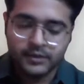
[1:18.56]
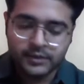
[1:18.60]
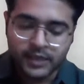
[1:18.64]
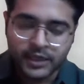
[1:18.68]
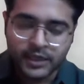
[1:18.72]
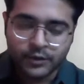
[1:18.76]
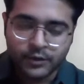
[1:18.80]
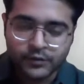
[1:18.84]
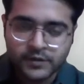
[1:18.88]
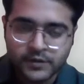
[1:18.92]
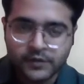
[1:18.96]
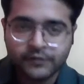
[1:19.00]

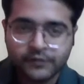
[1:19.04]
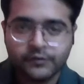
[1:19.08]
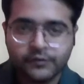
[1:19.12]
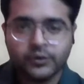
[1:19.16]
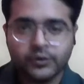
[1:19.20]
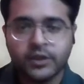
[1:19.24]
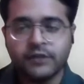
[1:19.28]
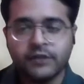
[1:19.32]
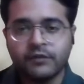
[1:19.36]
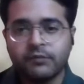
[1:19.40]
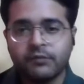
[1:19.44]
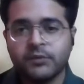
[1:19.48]
Thank you, sir, for
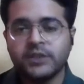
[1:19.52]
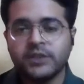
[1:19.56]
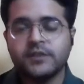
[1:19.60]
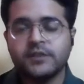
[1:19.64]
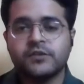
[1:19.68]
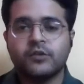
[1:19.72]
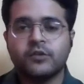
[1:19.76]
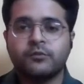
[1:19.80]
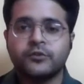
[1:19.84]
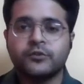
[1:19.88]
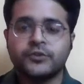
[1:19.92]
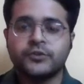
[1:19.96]
giving me
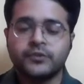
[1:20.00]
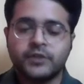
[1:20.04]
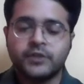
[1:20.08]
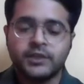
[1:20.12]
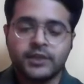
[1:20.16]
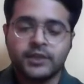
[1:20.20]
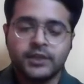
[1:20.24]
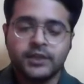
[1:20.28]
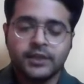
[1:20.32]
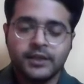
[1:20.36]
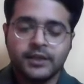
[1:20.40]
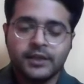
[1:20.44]
this
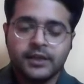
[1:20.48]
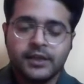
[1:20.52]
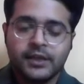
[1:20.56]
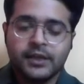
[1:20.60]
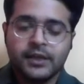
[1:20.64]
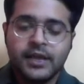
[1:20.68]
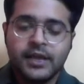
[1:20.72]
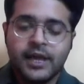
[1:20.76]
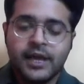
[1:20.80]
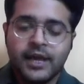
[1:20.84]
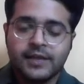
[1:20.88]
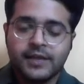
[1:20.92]
opportunity.
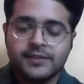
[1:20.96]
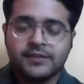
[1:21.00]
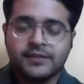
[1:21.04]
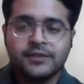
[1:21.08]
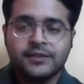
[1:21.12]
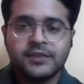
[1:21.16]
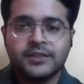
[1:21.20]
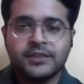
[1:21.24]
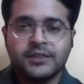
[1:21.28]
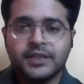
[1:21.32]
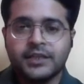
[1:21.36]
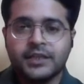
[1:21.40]
As
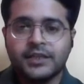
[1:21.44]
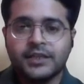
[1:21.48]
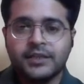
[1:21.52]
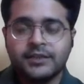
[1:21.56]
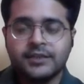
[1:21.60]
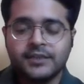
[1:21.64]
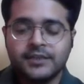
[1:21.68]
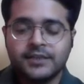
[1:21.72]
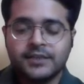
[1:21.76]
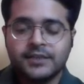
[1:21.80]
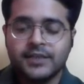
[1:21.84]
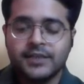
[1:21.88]
in the JD,
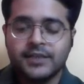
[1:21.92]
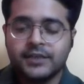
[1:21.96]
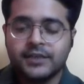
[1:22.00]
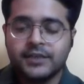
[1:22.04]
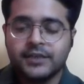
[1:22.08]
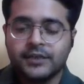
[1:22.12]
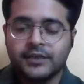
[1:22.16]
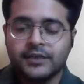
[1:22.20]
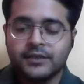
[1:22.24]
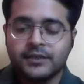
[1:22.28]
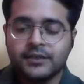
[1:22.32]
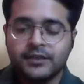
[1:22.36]
it is
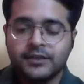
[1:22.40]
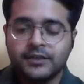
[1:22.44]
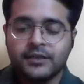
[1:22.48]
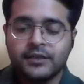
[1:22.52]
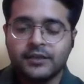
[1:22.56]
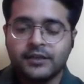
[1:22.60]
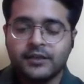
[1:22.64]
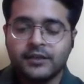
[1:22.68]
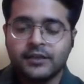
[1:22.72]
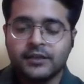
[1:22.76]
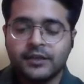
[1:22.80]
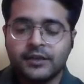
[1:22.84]
stated
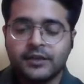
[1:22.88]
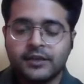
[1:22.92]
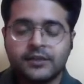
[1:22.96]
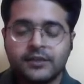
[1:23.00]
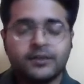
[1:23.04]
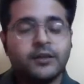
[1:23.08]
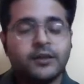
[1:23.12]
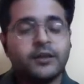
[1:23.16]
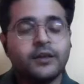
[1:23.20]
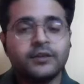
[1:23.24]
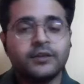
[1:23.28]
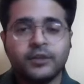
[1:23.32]
uh,
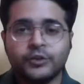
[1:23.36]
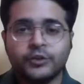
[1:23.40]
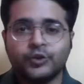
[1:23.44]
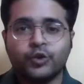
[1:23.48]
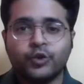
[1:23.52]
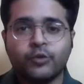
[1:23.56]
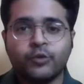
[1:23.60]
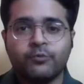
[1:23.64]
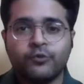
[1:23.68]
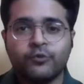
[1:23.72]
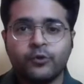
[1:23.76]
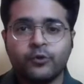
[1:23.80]
the
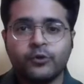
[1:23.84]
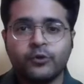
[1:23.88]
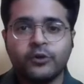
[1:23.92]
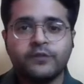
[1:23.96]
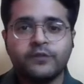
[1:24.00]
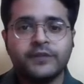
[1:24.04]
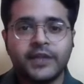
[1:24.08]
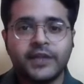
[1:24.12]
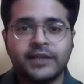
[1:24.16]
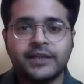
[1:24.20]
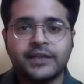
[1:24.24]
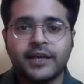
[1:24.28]
job role
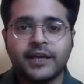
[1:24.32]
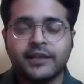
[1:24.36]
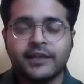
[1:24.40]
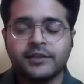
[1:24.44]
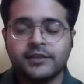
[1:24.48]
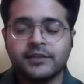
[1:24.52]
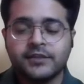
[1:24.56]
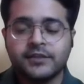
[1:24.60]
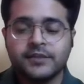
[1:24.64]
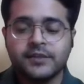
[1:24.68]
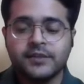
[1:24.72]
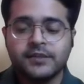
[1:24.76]
of data
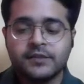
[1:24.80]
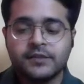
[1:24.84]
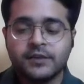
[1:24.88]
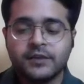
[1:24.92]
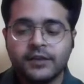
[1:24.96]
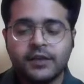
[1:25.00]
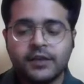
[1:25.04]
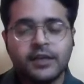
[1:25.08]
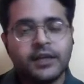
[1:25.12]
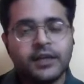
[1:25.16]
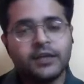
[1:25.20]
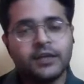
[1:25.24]
analysis.
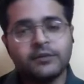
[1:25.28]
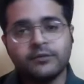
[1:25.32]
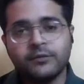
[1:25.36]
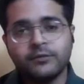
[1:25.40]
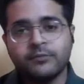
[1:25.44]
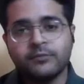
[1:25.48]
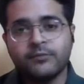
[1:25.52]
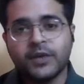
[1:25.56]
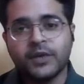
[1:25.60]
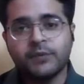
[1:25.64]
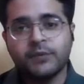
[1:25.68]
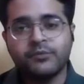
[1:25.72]

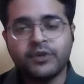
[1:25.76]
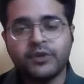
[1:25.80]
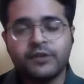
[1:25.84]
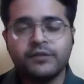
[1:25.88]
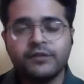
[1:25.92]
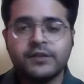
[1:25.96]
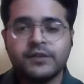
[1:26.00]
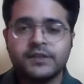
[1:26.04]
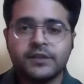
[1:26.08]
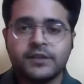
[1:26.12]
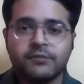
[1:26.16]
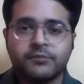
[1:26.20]
In my
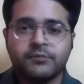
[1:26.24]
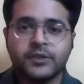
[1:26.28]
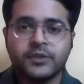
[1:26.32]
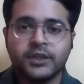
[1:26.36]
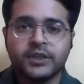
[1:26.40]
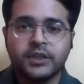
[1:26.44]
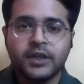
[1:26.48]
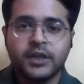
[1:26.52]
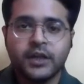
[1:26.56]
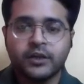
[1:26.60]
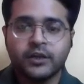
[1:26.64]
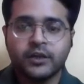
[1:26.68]
previous
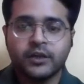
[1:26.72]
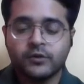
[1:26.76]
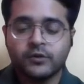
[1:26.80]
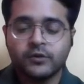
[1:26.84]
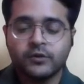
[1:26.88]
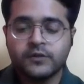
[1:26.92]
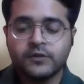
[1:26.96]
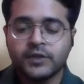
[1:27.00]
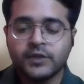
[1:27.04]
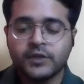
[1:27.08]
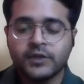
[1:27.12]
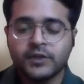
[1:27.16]
company, I
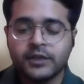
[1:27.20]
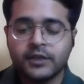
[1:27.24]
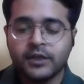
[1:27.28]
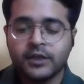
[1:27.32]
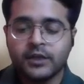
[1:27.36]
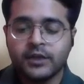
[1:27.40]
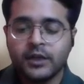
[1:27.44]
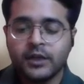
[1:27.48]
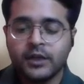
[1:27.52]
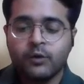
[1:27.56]
also did